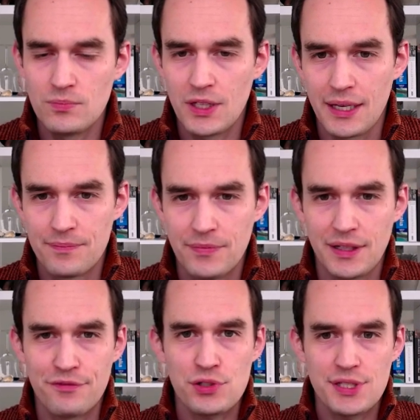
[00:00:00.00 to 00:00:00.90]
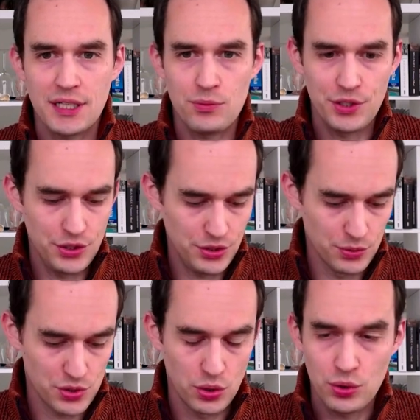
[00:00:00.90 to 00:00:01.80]
Okay, now first thing I want you to do
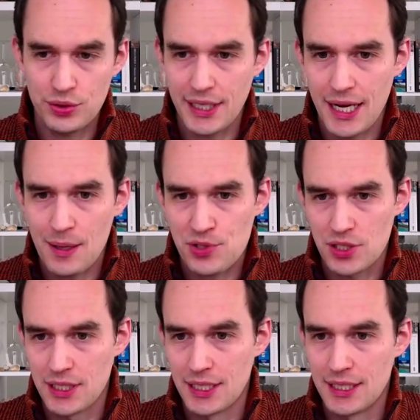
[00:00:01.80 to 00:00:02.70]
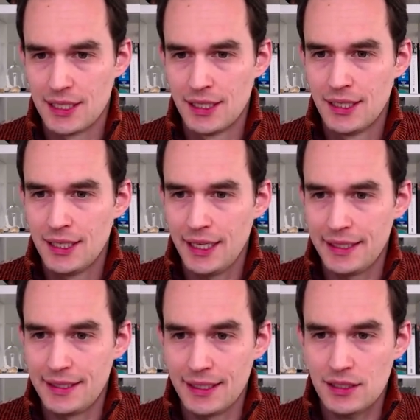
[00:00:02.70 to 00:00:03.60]
is hold the option key
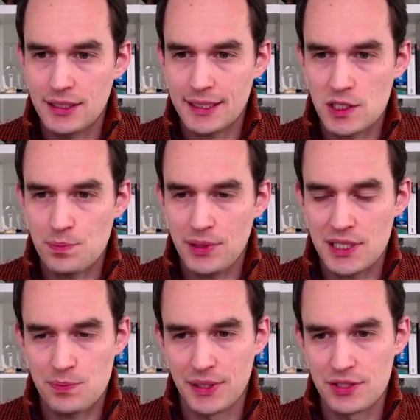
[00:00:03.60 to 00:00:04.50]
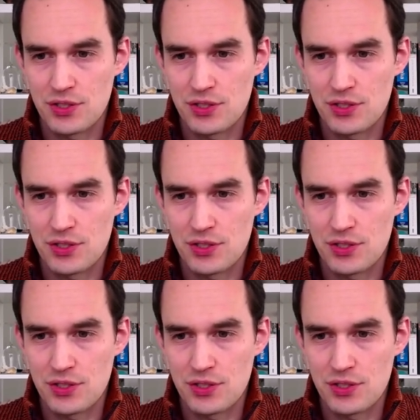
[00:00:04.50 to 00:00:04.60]
and then click this plus button.